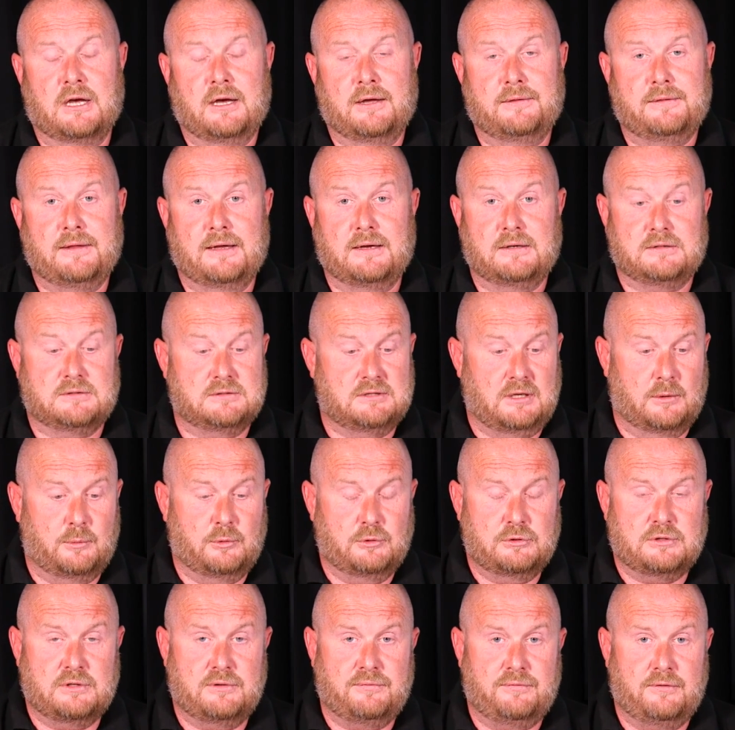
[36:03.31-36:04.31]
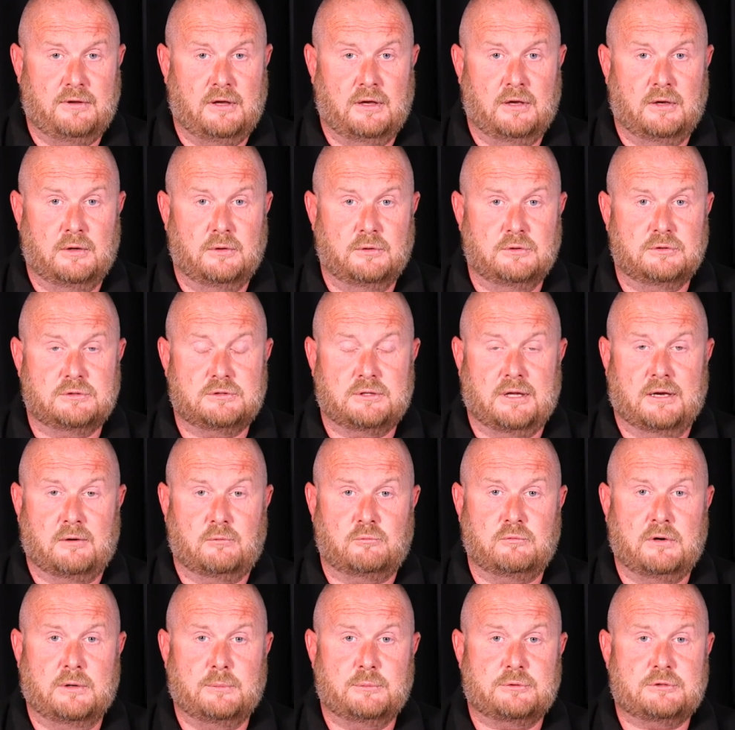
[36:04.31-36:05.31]
They're double diffused, they're
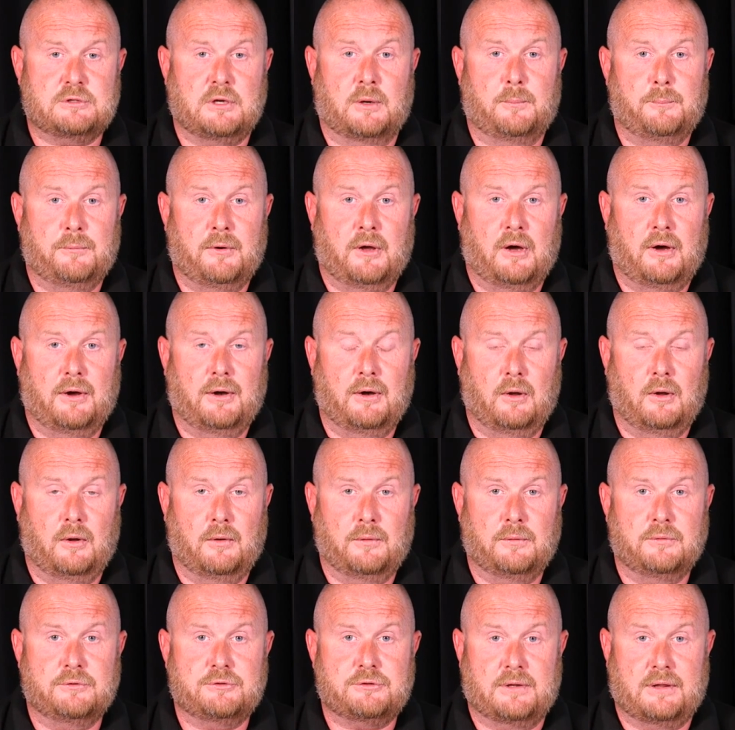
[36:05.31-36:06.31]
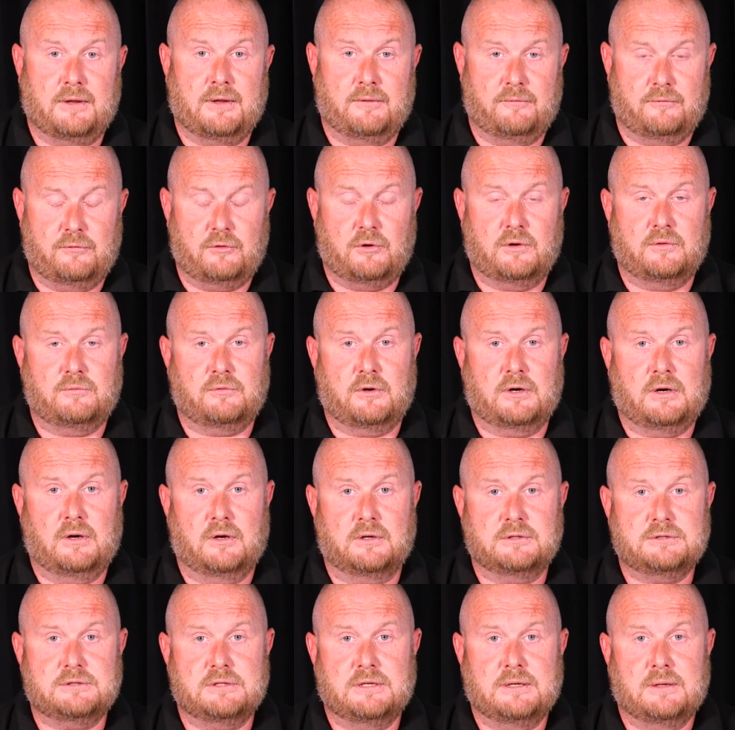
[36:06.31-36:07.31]
ripstop nylon, so they're very, very
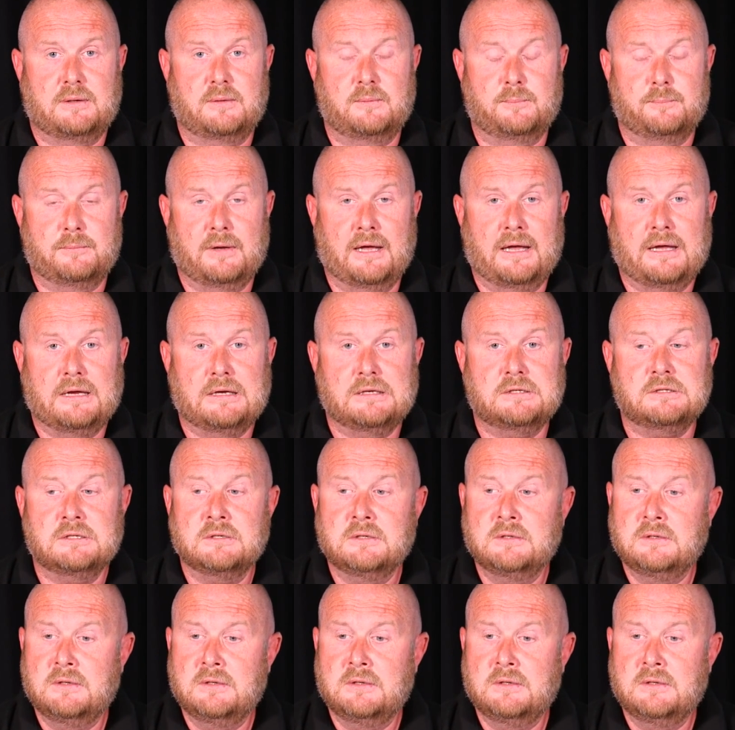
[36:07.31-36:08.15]
nicely made.